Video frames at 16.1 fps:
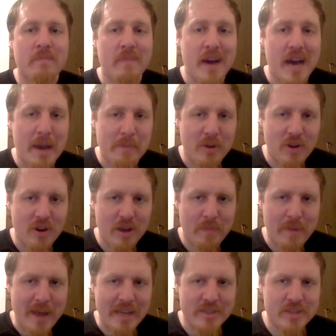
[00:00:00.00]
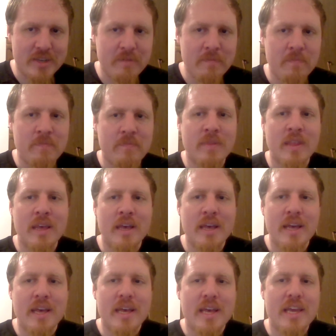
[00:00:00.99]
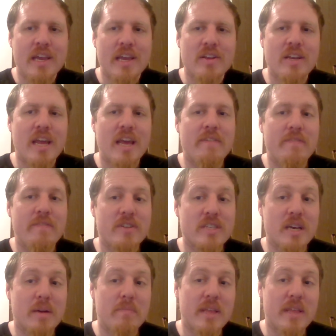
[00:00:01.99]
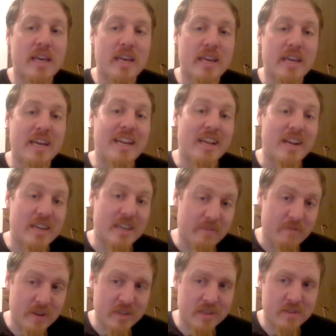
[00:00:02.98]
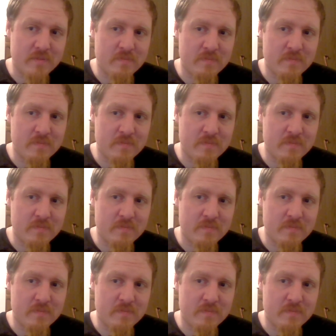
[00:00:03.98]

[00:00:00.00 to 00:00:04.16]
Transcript: I'm your Lore Master, here today for something a little different.